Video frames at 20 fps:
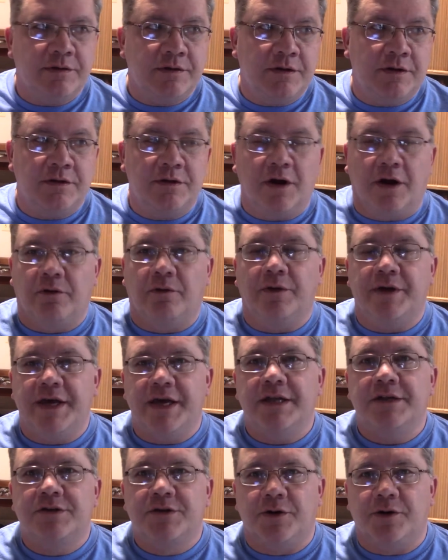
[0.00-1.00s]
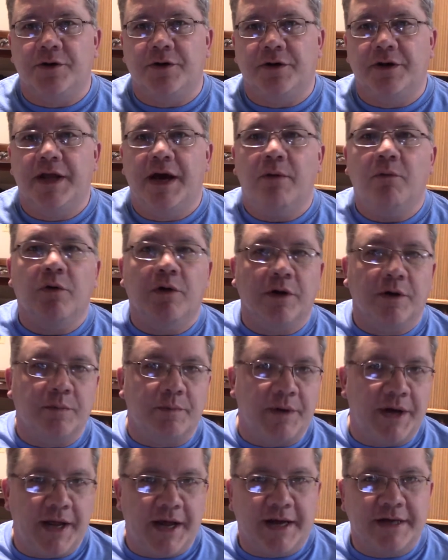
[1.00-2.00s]
not only internal network
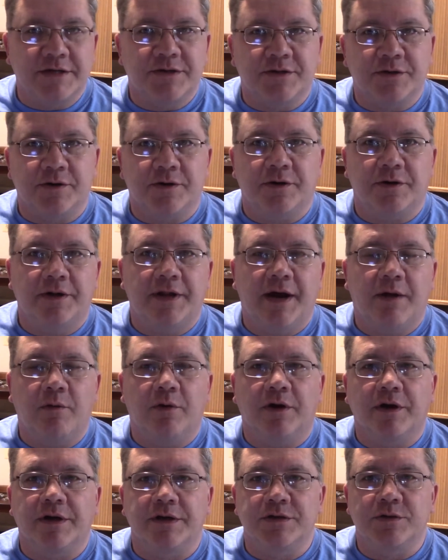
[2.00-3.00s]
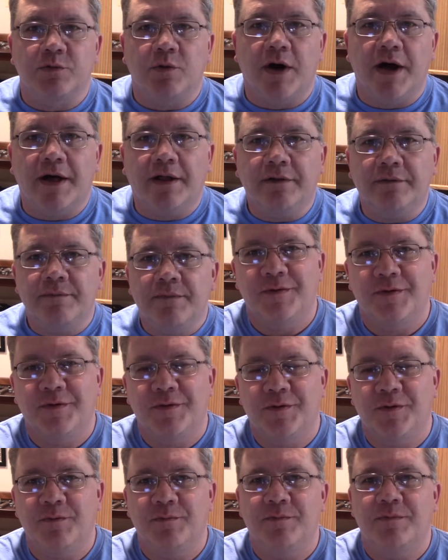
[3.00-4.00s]
but external network as well.
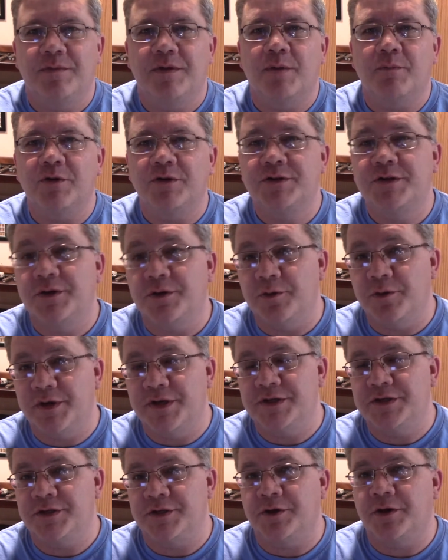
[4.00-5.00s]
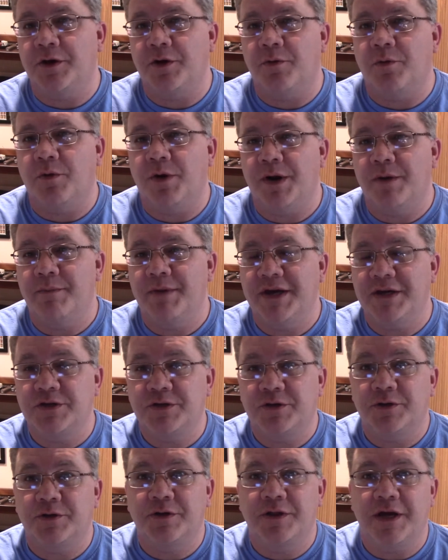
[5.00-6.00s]
Number two is you're going to want to make
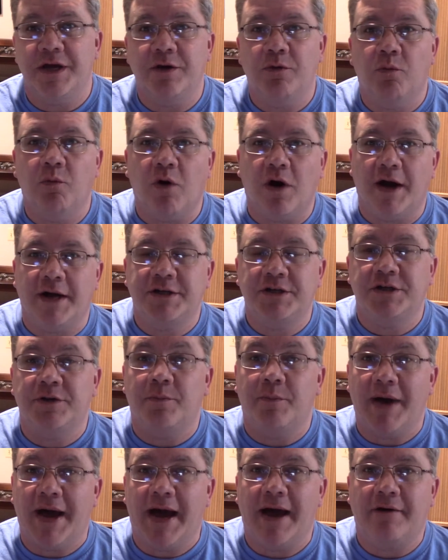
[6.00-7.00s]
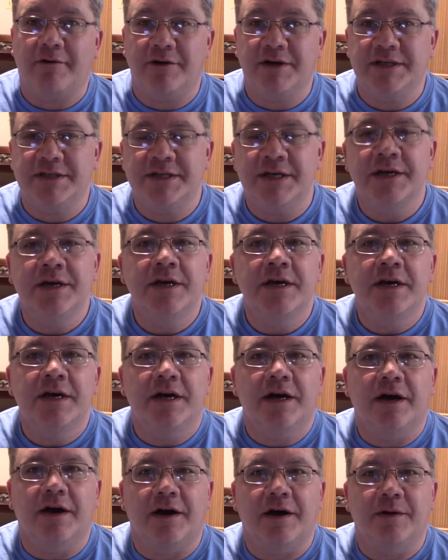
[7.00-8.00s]
sure that you watch your batteries.
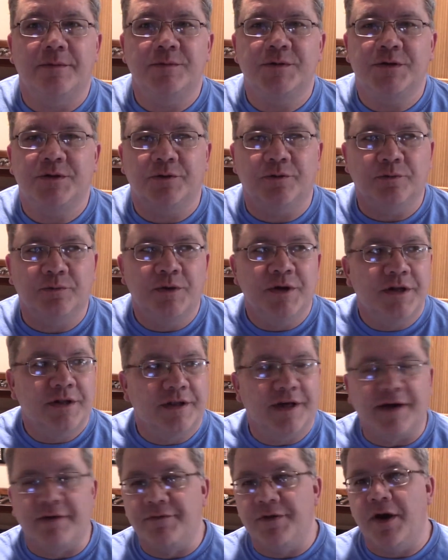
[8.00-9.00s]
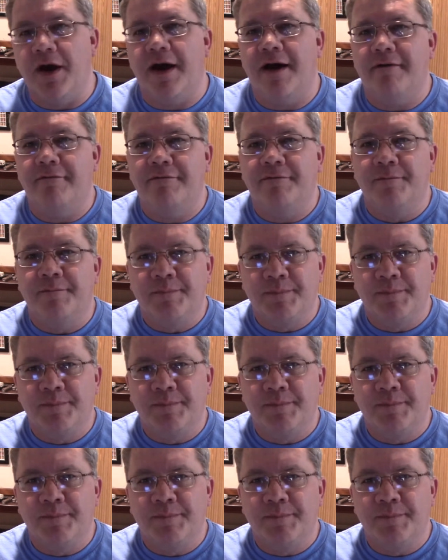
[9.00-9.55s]
So like if you have